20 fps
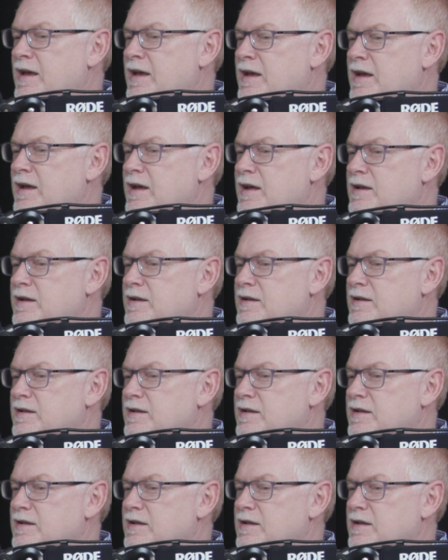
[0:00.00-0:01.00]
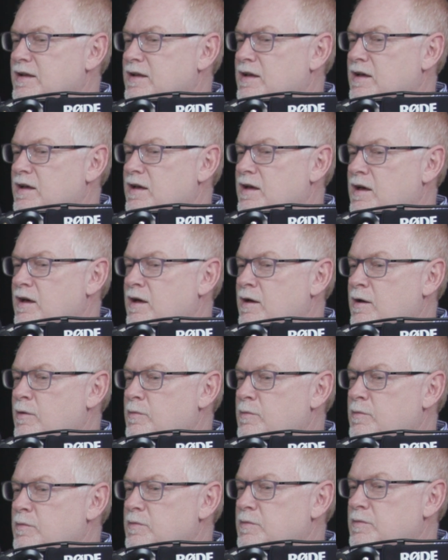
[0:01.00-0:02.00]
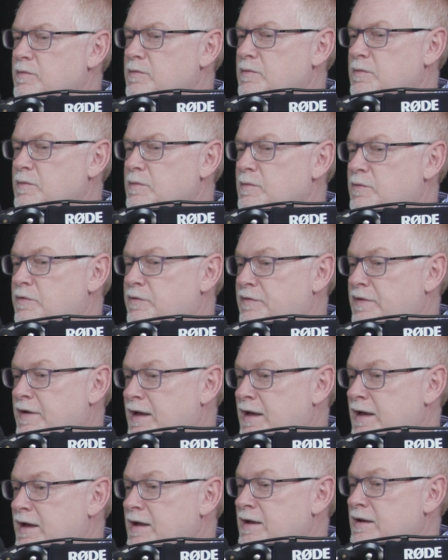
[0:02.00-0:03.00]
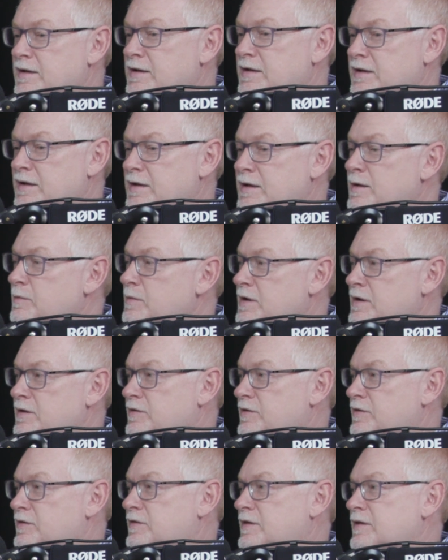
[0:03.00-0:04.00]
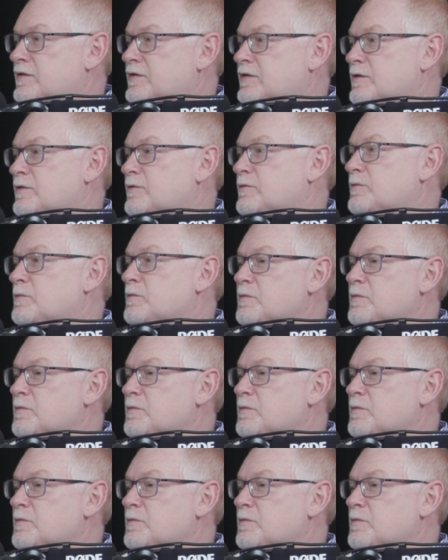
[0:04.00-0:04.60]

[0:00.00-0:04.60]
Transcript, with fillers: and um, find him and his assistant